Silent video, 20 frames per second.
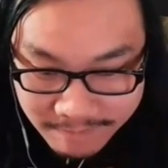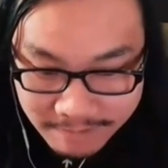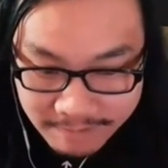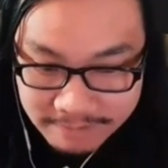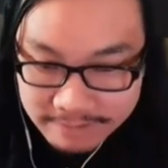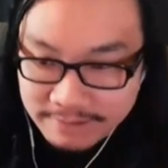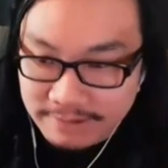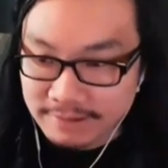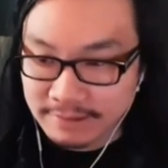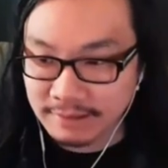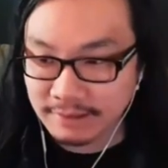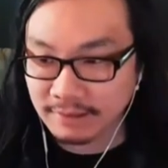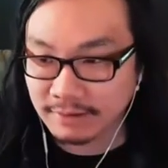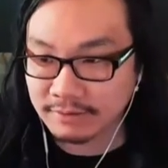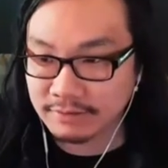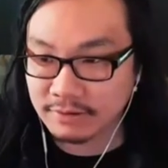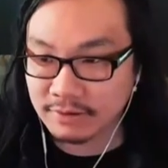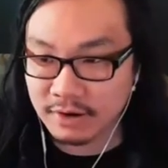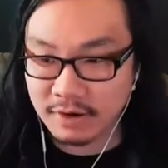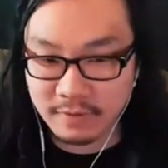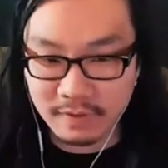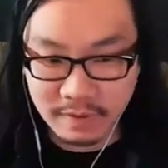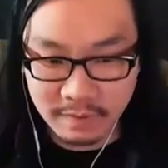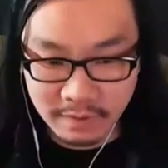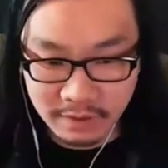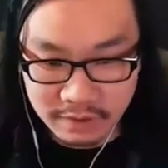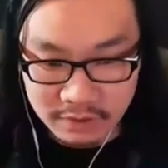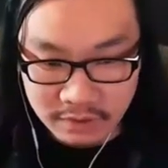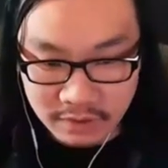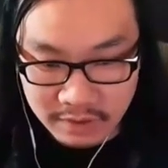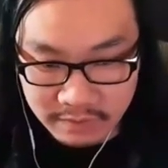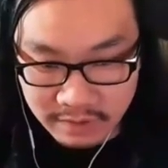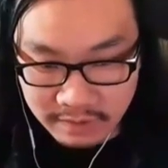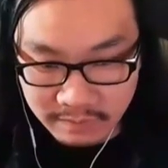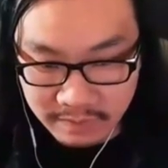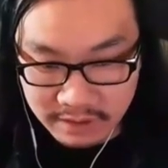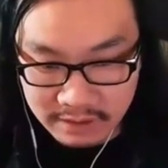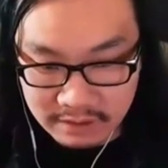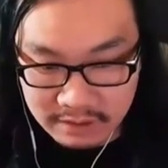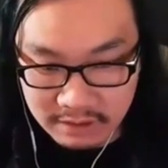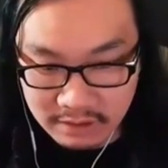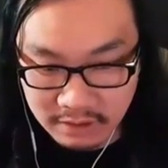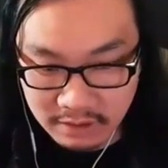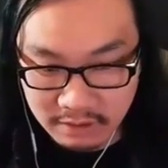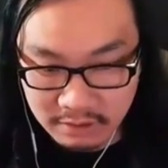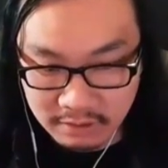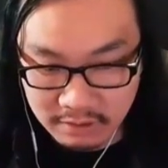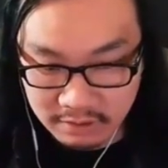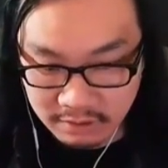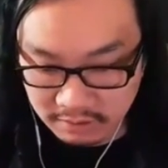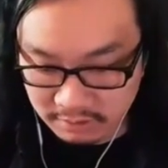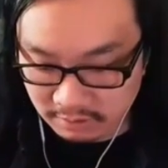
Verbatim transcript: Let's see. I'll try my I'll try my best here.